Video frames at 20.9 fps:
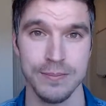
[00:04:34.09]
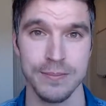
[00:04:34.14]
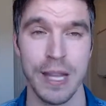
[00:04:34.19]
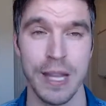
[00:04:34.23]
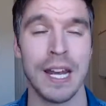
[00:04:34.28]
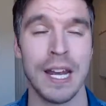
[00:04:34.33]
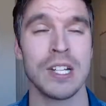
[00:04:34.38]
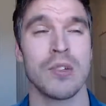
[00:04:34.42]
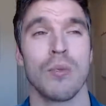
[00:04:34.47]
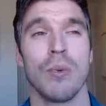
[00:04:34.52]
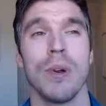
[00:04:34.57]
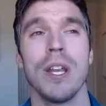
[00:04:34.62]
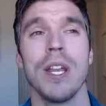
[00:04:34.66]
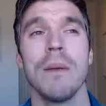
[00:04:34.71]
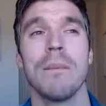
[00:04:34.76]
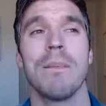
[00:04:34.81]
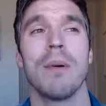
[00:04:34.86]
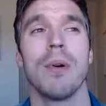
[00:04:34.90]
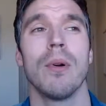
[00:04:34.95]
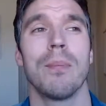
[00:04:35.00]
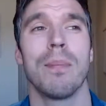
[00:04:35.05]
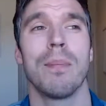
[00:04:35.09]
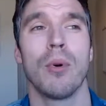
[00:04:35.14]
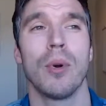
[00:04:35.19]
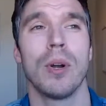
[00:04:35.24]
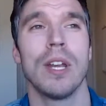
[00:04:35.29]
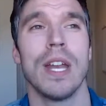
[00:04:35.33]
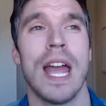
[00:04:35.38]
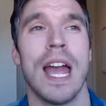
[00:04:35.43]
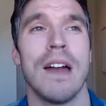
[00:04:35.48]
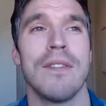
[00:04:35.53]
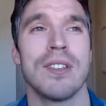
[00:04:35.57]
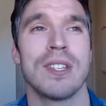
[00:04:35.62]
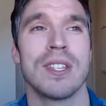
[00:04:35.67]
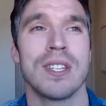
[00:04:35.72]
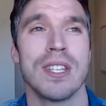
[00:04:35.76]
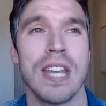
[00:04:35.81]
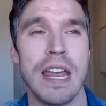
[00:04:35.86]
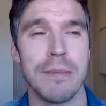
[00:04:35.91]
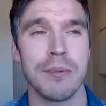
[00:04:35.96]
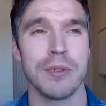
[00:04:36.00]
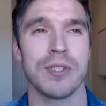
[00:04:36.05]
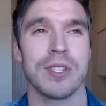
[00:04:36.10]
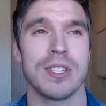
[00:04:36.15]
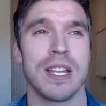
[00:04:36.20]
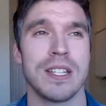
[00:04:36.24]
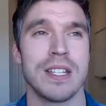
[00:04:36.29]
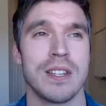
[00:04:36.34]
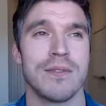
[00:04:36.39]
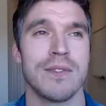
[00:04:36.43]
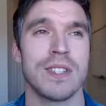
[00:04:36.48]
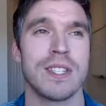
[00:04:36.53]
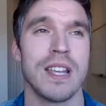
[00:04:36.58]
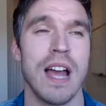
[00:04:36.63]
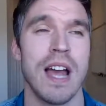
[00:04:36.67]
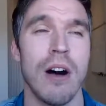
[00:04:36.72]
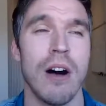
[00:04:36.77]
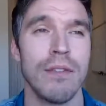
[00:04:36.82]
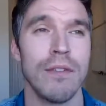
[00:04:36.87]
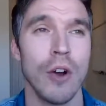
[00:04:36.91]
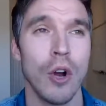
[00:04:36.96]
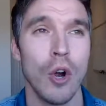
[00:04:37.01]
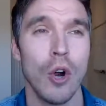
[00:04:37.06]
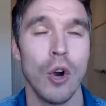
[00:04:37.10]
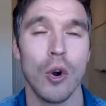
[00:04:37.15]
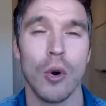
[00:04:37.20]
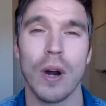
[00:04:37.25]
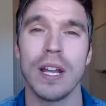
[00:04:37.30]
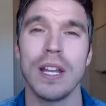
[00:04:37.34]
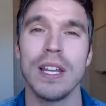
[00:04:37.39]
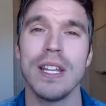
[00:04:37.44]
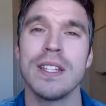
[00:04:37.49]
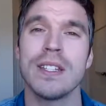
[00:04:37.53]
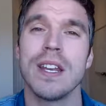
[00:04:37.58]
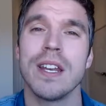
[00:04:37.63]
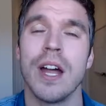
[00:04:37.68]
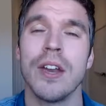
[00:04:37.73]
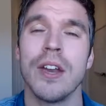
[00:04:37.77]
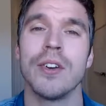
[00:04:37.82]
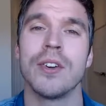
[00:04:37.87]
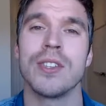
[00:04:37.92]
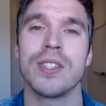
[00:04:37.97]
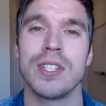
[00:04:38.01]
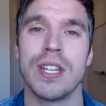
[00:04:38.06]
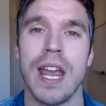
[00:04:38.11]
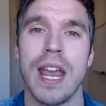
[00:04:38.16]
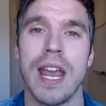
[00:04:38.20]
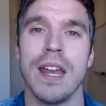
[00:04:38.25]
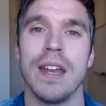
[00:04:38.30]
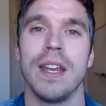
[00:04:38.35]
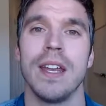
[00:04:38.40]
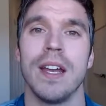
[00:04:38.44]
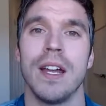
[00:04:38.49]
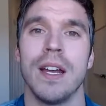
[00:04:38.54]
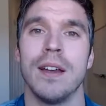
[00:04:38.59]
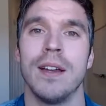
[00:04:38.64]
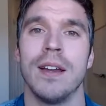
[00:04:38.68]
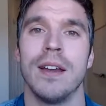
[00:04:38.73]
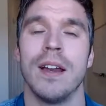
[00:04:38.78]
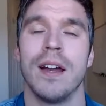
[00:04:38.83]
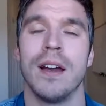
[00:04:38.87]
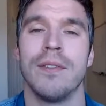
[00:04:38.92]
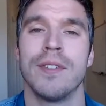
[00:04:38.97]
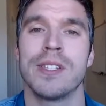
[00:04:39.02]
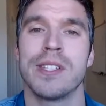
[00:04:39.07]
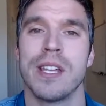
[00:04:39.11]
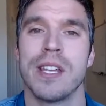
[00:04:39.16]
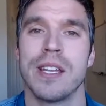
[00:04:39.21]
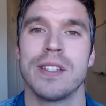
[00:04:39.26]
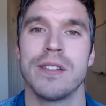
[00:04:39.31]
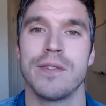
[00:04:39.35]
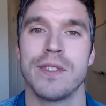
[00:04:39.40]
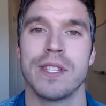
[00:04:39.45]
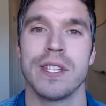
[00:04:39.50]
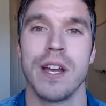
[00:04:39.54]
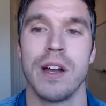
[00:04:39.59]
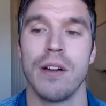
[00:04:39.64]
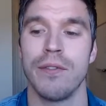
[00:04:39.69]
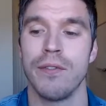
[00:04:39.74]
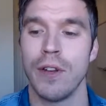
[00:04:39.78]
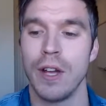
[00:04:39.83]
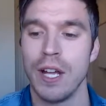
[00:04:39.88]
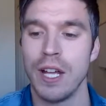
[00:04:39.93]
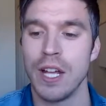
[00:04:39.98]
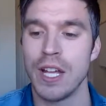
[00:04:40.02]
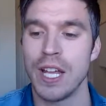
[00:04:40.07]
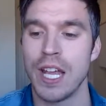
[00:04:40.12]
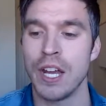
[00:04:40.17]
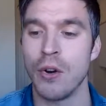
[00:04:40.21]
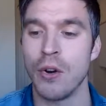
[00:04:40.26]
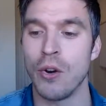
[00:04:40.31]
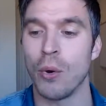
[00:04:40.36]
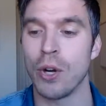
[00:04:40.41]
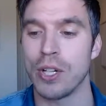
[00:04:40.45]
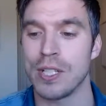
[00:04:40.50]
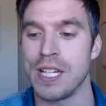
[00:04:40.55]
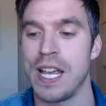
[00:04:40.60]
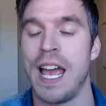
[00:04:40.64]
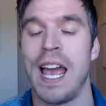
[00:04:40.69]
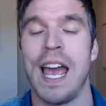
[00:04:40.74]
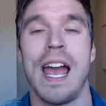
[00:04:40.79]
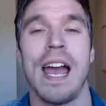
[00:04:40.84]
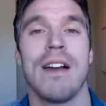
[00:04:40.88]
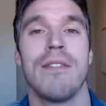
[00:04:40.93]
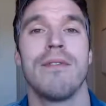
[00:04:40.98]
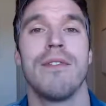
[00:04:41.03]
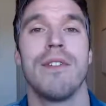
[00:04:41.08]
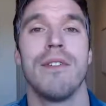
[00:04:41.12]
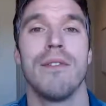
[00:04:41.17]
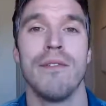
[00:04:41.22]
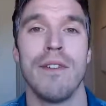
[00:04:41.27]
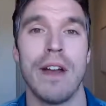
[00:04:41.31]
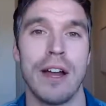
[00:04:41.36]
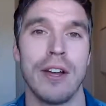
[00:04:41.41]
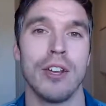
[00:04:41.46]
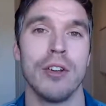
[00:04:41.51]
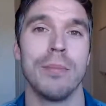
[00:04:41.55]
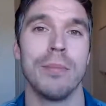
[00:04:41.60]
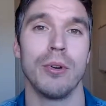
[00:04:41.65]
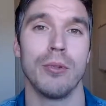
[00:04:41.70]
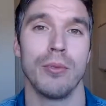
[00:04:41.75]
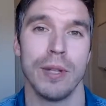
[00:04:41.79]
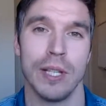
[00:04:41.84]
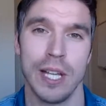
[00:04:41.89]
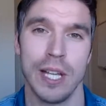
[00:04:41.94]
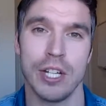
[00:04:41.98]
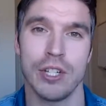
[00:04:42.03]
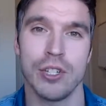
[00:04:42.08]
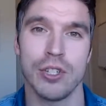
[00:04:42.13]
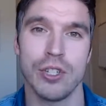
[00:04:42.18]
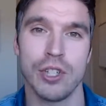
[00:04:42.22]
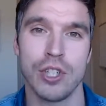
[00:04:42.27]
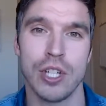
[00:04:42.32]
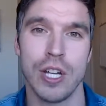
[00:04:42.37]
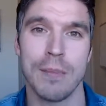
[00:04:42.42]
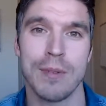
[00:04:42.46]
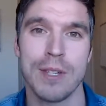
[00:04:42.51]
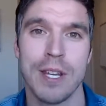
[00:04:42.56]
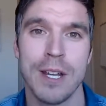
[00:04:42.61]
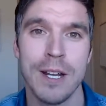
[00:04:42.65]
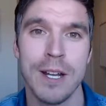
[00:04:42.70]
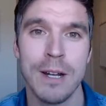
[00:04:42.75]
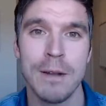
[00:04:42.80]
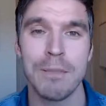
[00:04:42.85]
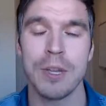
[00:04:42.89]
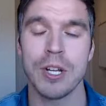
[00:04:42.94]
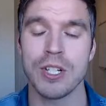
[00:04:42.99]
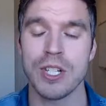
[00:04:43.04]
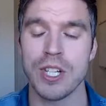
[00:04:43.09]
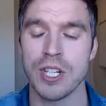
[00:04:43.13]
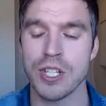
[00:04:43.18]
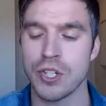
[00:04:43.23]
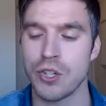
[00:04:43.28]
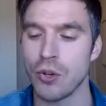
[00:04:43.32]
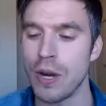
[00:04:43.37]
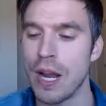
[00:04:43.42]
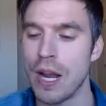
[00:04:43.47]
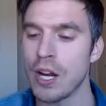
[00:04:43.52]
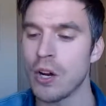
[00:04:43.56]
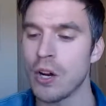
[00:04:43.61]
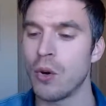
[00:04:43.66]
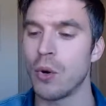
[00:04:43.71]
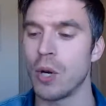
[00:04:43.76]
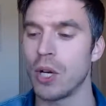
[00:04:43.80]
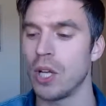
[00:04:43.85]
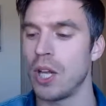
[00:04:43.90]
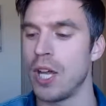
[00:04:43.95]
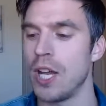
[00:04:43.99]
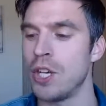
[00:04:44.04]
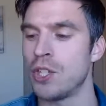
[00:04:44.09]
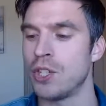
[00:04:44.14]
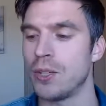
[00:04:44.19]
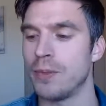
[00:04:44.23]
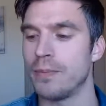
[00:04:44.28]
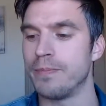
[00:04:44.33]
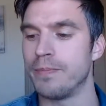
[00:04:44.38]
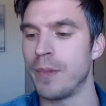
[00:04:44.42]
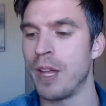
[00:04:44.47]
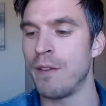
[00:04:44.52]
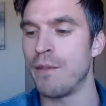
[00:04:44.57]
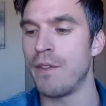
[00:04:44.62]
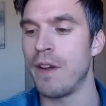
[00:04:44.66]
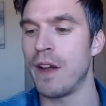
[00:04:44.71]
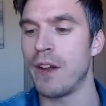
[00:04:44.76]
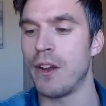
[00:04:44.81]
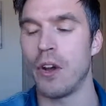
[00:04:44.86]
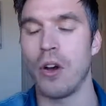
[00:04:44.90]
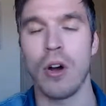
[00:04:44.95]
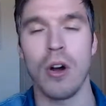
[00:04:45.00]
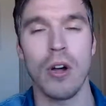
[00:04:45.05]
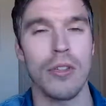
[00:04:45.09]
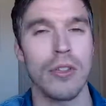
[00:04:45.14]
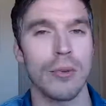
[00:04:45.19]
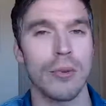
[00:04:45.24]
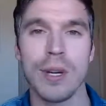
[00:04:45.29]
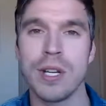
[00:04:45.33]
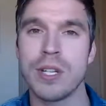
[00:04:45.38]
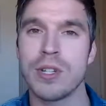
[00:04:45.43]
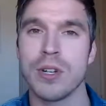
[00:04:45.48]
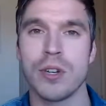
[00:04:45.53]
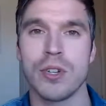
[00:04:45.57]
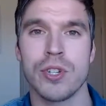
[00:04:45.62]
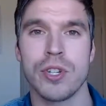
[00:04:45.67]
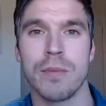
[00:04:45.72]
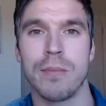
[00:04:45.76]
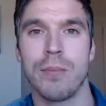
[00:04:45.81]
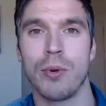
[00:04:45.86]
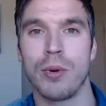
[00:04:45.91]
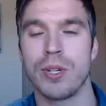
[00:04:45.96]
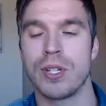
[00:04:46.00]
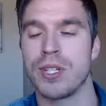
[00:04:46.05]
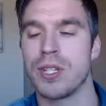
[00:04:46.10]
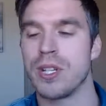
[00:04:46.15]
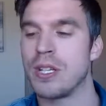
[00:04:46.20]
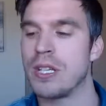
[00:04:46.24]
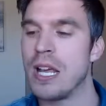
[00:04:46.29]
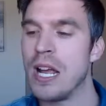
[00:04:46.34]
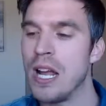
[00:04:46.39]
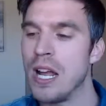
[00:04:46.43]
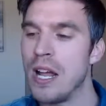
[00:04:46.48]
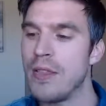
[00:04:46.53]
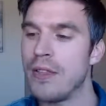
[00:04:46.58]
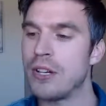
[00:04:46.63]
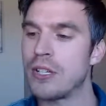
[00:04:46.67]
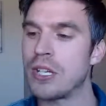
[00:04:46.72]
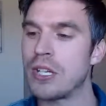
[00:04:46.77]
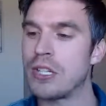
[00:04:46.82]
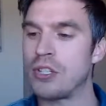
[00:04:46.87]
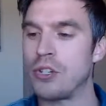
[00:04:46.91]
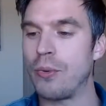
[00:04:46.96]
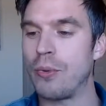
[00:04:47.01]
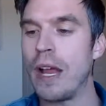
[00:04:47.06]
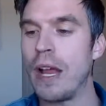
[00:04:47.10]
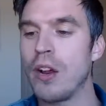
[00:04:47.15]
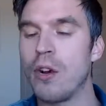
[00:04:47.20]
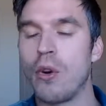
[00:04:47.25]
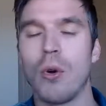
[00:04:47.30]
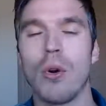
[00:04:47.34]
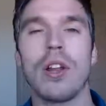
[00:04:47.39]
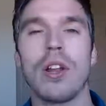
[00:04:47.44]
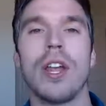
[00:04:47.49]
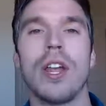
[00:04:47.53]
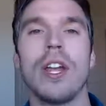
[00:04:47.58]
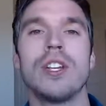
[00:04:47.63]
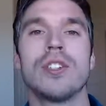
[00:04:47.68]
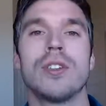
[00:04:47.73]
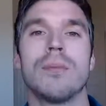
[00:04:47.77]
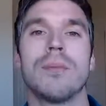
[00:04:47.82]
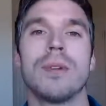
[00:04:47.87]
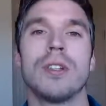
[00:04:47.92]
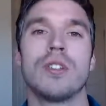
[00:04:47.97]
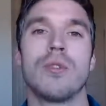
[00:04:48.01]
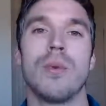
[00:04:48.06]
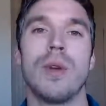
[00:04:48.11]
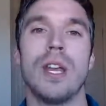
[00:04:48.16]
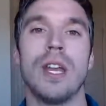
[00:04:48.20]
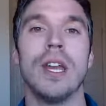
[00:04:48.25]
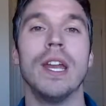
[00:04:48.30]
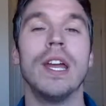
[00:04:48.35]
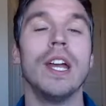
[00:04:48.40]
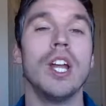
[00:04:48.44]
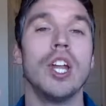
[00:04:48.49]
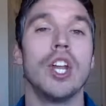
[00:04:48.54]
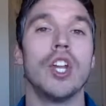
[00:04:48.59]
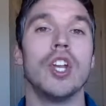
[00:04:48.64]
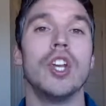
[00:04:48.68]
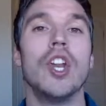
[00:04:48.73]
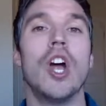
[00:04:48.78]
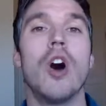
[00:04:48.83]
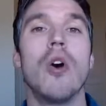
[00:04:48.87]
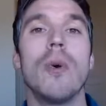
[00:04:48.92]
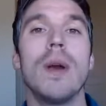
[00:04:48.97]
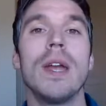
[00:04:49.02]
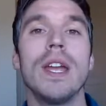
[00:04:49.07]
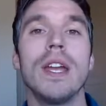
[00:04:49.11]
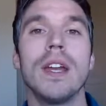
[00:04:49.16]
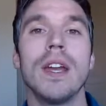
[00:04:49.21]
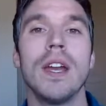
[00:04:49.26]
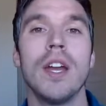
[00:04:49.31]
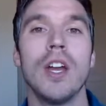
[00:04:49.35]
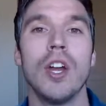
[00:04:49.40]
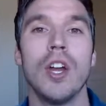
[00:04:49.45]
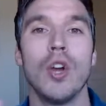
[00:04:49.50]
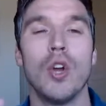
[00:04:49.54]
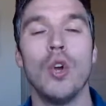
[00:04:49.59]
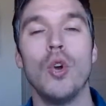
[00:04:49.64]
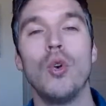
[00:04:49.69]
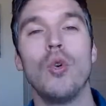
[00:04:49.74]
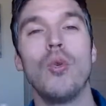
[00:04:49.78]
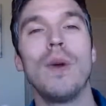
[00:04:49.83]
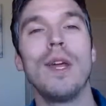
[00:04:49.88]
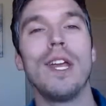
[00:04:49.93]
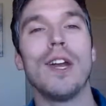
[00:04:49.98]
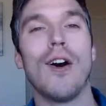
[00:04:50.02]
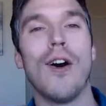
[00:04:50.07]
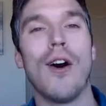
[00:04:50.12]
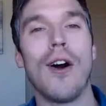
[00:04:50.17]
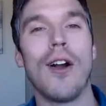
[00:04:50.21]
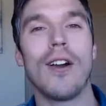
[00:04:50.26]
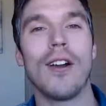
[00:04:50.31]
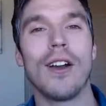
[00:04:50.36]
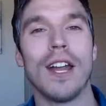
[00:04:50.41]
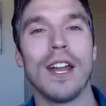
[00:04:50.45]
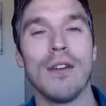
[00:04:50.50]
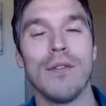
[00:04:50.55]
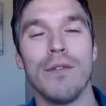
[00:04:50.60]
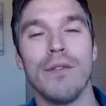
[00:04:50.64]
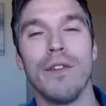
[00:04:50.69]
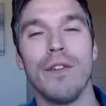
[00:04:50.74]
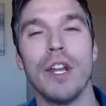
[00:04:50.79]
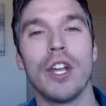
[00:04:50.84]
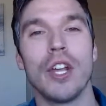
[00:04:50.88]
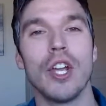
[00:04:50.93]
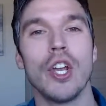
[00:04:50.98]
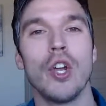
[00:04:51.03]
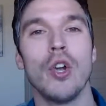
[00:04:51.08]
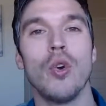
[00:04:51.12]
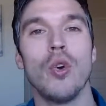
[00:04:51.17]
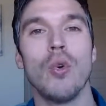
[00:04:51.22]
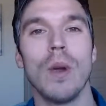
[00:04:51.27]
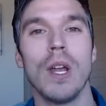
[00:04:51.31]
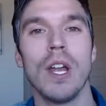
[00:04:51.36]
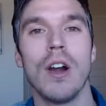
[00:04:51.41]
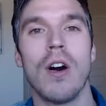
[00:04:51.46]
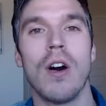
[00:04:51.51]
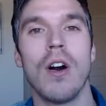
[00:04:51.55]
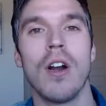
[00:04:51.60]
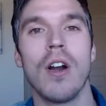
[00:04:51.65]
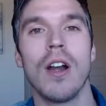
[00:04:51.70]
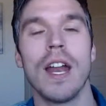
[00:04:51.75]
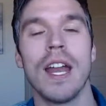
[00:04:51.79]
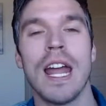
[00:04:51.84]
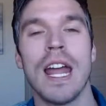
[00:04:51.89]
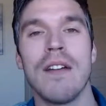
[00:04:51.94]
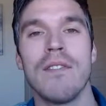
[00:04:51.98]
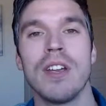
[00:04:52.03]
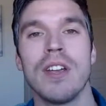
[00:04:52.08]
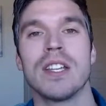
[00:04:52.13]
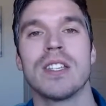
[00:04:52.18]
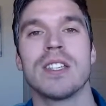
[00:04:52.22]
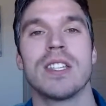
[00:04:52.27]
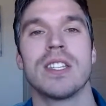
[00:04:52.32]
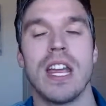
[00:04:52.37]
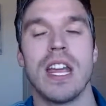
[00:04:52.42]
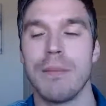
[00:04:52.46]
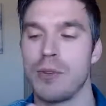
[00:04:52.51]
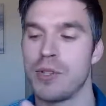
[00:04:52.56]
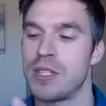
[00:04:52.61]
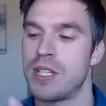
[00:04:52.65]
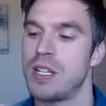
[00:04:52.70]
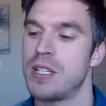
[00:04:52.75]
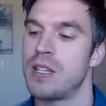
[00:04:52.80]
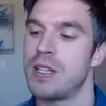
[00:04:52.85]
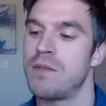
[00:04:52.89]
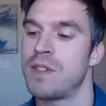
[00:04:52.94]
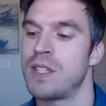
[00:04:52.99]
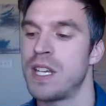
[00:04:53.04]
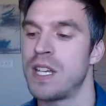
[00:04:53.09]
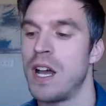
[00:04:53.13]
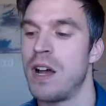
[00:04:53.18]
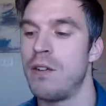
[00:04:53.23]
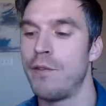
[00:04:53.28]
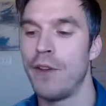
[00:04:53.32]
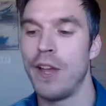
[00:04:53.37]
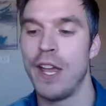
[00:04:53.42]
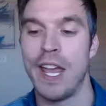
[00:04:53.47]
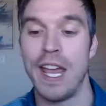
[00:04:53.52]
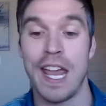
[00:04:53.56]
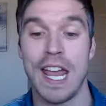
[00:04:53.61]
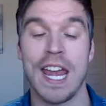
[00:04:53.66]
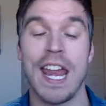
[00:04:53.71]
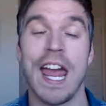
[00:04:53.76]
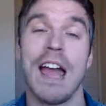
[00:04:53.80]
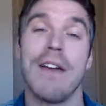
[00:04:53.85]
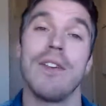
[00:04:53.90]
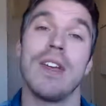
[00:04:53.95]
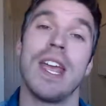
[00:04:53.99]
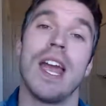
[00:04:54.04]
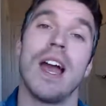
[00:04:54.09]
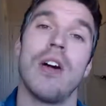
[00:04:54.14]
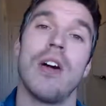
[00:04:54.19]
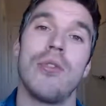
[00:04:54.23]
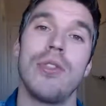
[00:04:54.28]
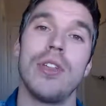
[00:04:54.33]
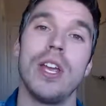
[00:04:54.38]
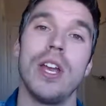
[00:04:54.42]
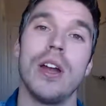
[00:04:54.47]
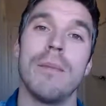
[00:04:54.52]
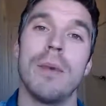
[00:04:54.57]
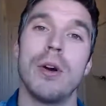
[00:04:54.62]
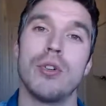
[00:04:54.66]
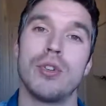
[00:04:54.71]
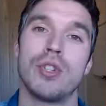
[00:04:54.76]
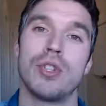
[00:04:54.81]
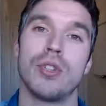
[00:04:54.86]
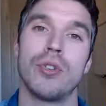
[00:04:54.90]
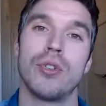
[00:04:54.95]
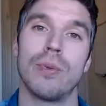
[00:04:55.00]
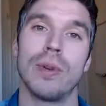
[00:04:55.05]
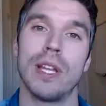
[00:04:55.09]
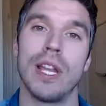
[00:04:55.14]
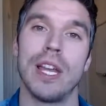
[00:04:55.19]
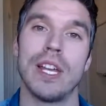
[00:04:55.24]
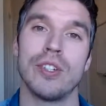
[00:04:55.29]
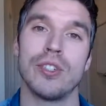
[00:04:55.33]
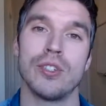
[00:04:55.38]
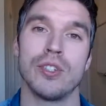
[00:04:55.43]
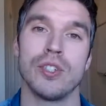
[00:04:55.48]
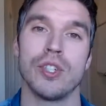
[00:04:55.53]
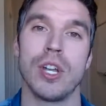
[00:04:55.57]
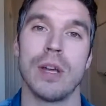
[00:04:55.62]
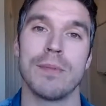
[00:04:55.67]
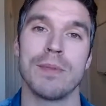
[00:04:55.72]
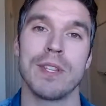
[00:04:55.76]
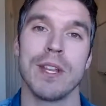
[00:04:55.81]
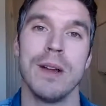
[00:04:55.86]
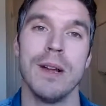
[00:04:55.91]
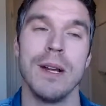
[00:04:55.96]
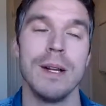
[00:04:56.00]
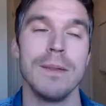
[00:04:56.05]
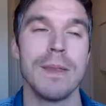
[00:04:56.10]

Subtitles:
And it's really important to have a stable sense of self, or at least an understanding of a sense of self, in order to have valuable relationships. There's this direct correlation. They found all the research supports this. There's this direct correlation between knowing who we are and feeling who we are and having a stable sense of self and having healthy emotional relationships.